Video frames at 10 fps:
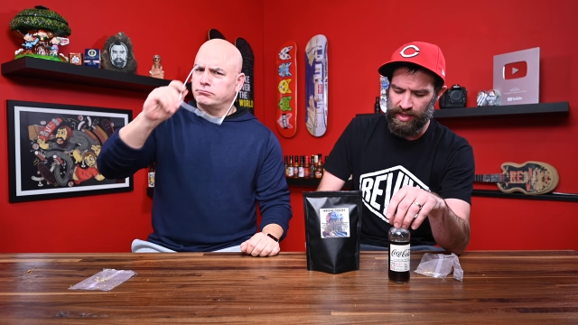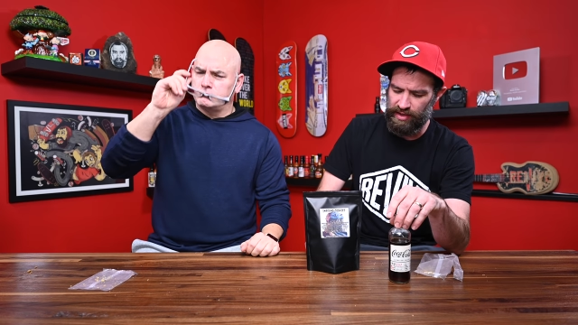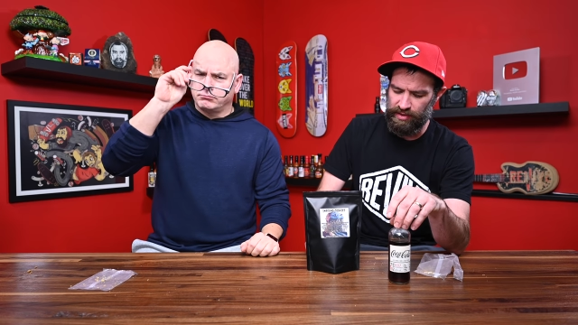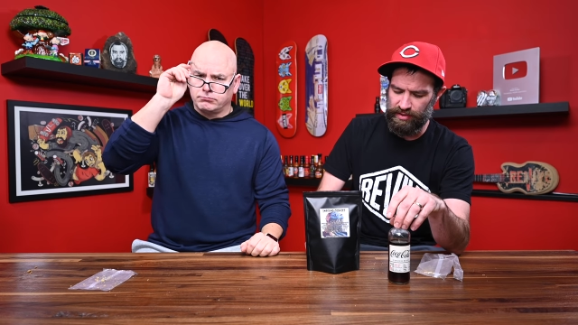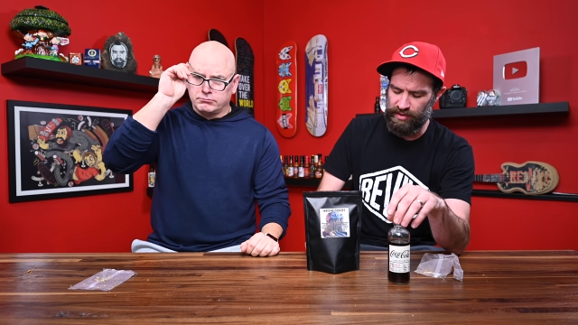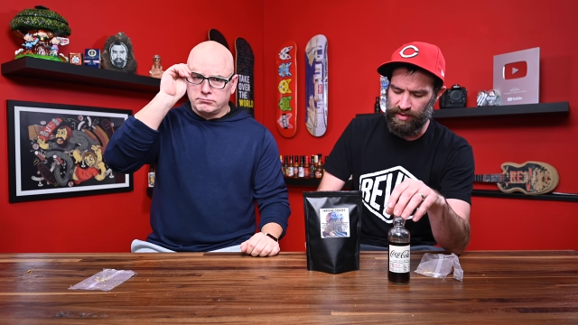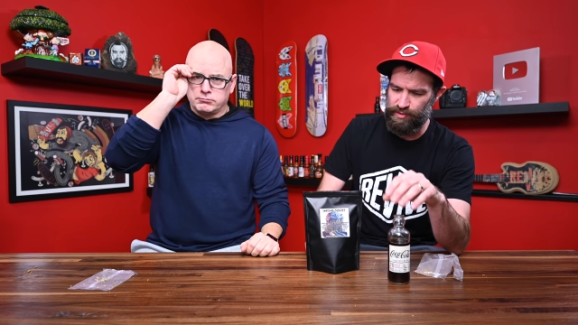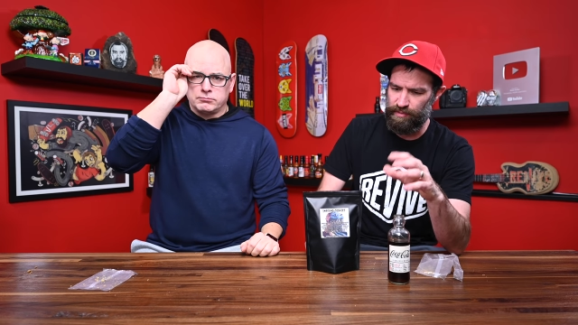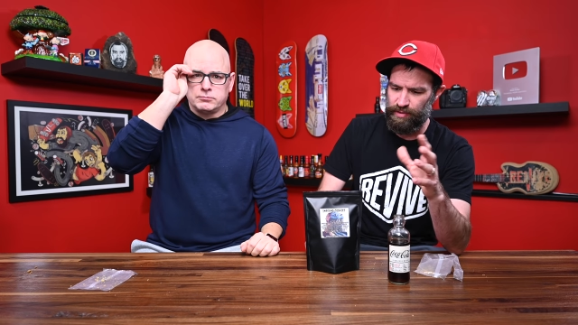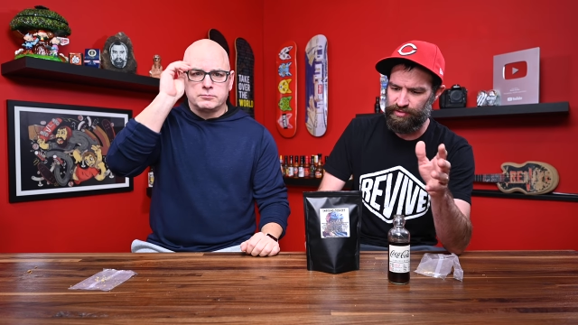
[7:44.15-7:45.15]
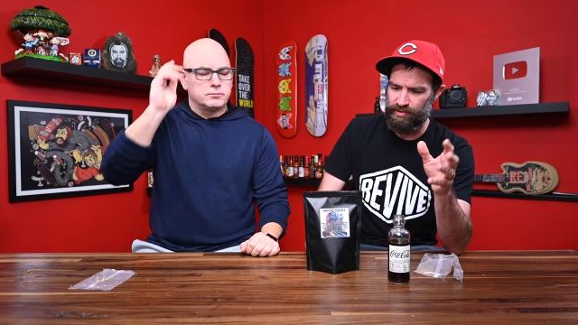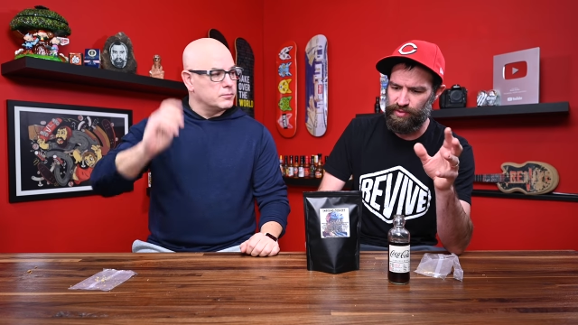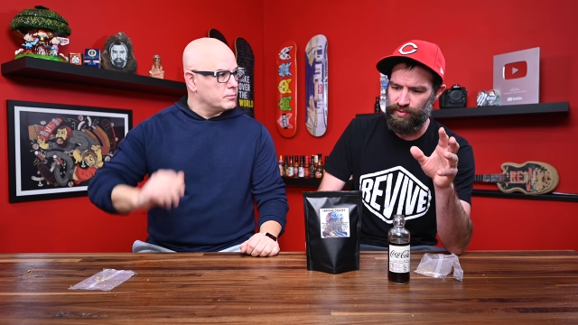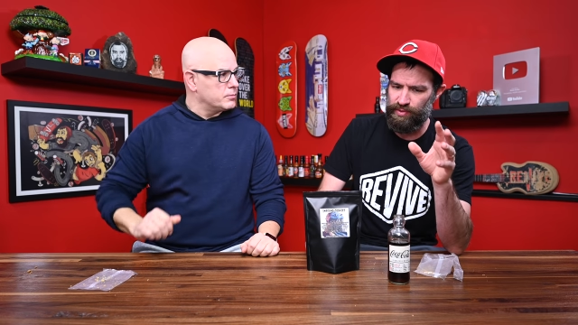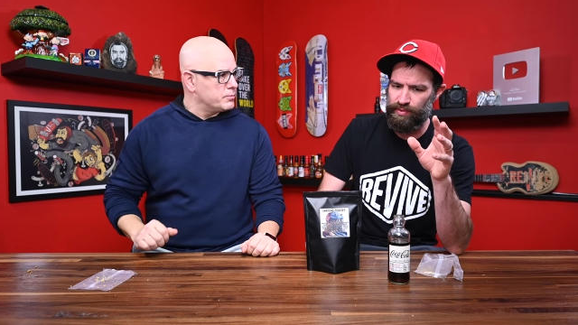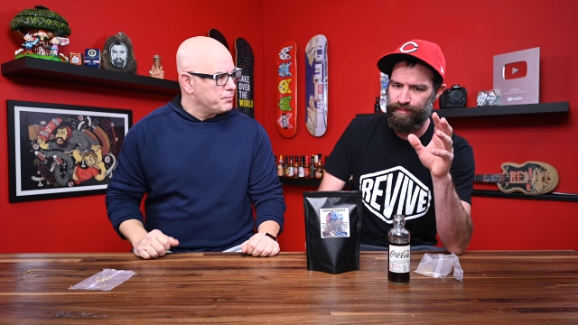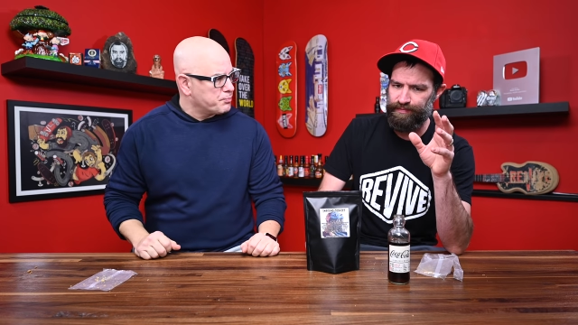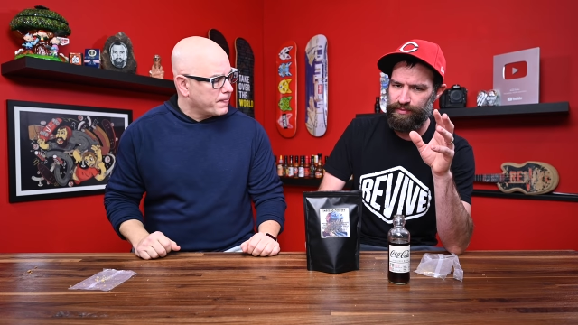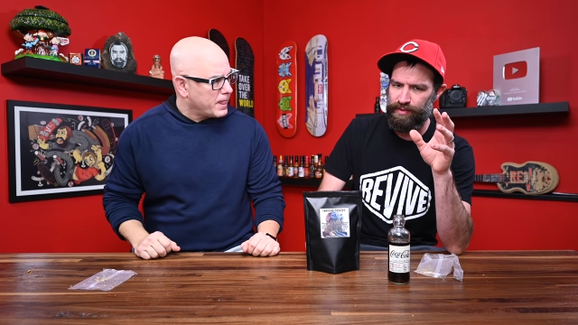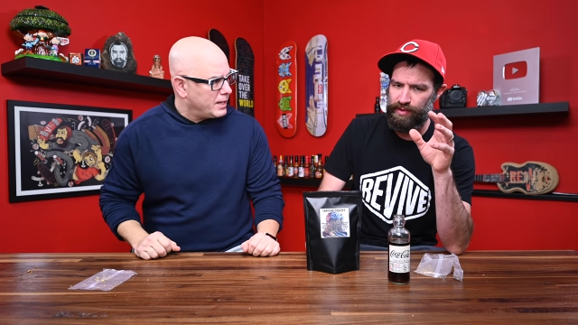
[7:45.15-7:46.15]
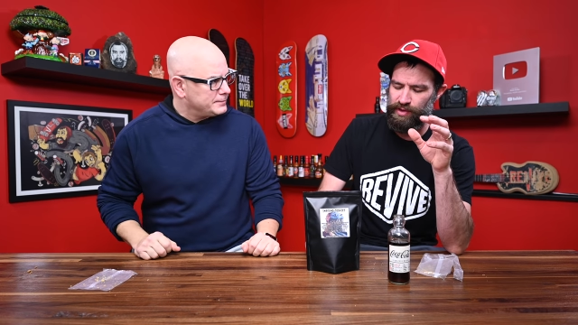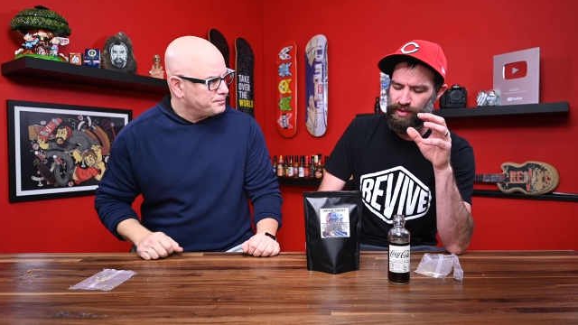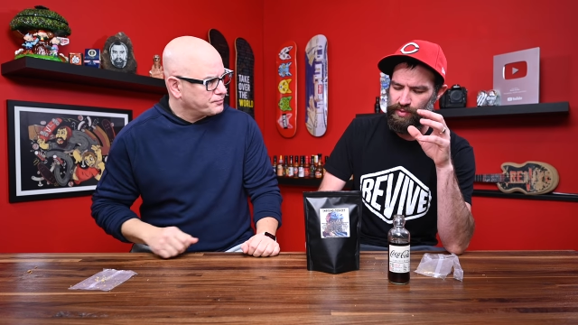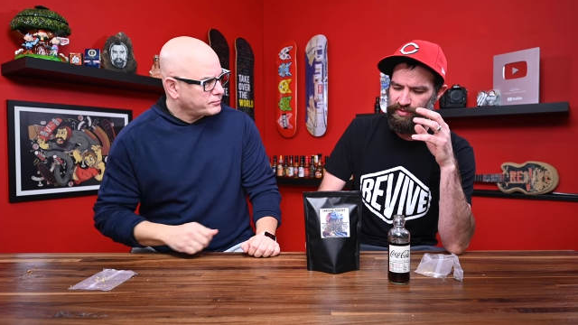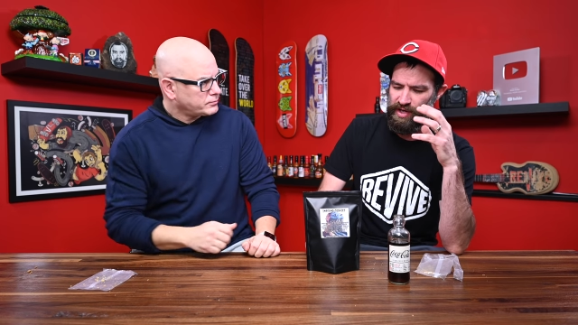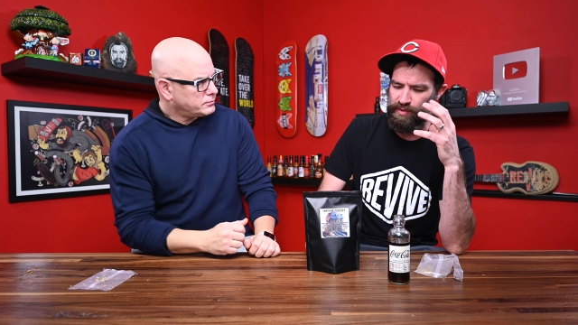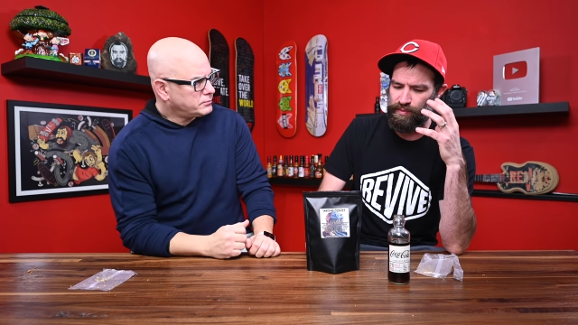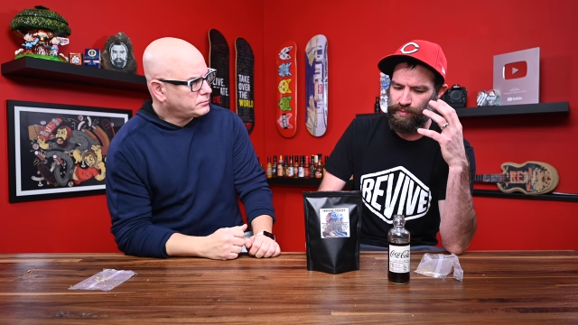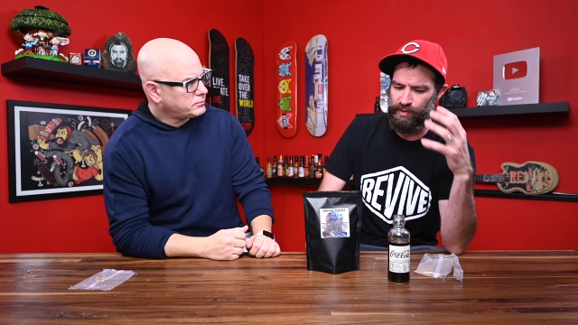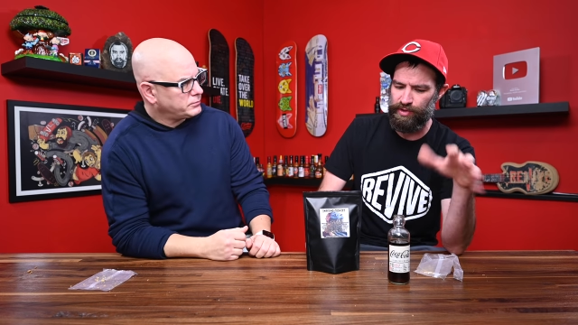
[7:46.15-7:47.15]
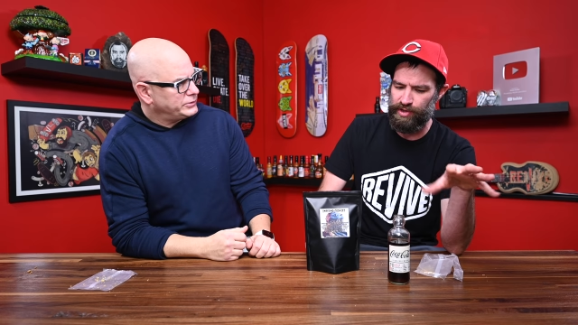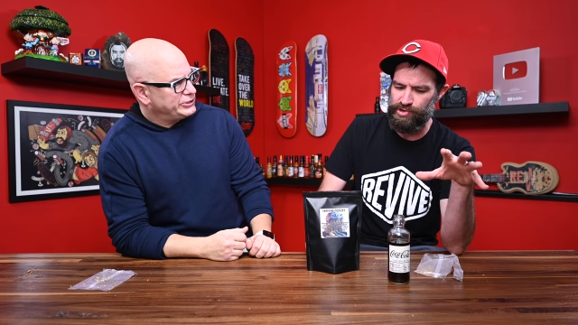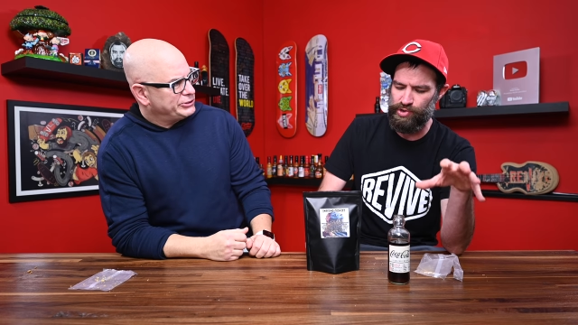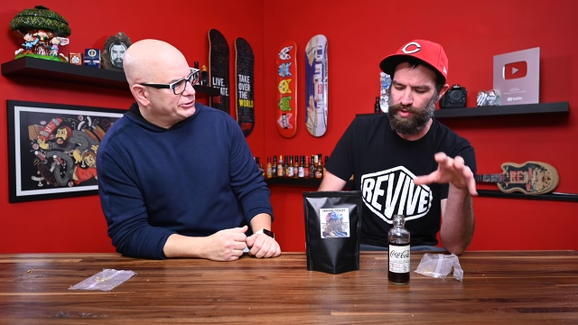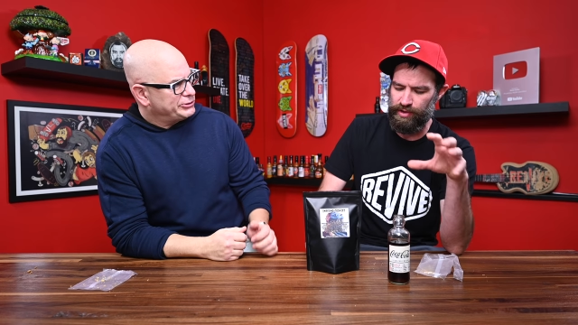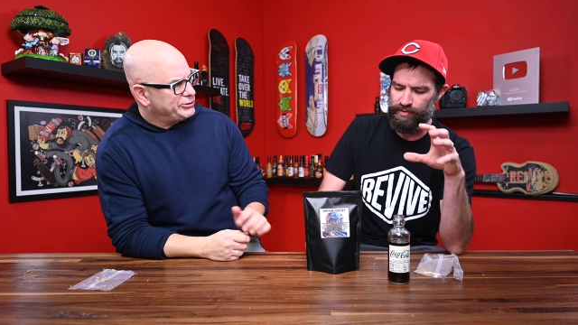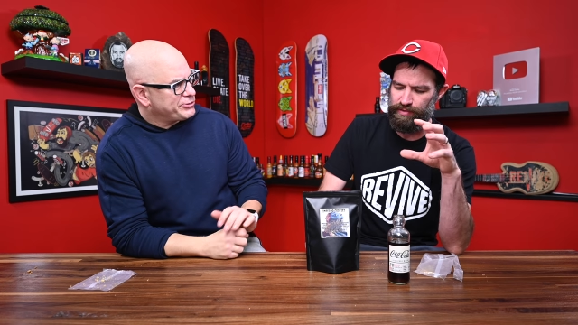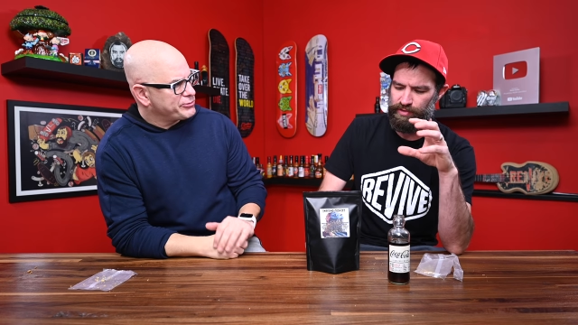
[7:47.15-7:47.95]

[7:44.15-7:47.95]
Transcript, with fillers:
Speaker 1: if you're a person who you say really enjoys